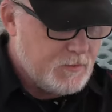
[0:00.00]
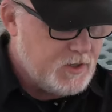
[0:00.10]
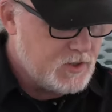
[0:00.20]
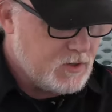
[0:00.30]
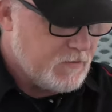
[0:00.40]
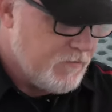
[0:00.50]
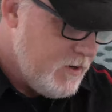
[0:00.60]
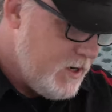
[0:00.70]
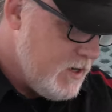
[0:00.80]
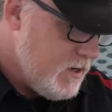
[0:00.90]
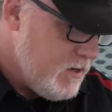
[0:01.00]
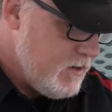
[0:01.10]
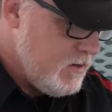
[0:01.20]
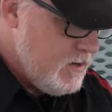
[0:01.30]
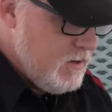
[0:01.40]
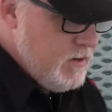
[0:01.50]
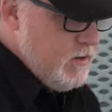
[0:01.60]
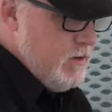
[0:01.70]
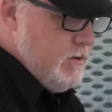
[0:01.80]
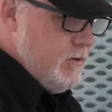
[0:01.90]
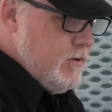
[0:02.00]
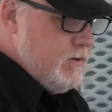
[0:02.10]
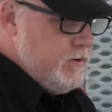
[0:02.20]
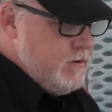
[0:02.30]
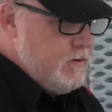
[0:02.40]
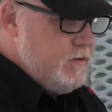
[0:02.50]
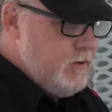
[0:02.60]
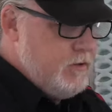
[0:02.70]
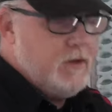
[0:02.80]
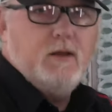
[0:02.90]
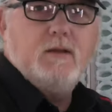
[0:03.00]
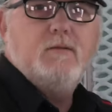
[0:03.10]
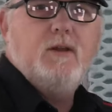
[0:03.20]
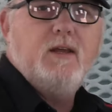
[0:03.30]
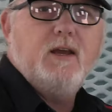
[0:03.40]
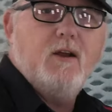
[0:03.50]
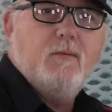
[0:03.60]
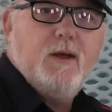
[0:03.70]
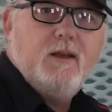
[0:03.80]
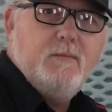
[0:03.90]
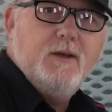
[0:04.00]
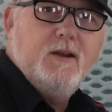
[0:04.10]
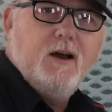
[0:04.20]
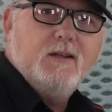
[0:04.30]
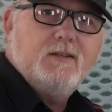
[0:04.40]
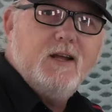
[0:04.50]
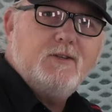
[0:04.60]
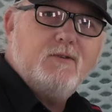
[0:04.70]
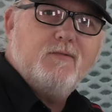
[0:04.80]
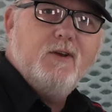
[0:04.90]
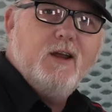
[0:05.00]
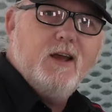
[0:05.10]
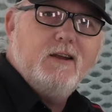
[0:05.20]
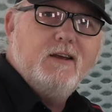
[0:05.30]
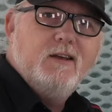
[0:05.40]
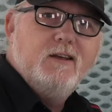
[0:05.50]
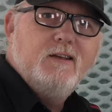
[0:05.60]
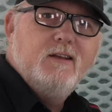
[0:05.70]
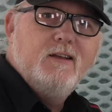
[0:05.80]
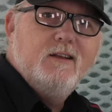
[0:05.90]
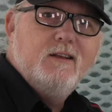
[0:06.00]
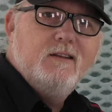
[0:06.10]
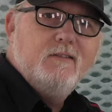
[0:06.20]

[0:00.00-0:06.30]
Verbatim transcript: I'm going to start freehand. What do you think? What do you think, cameraman? Give me a nod. Stencil, freehand. Freehand.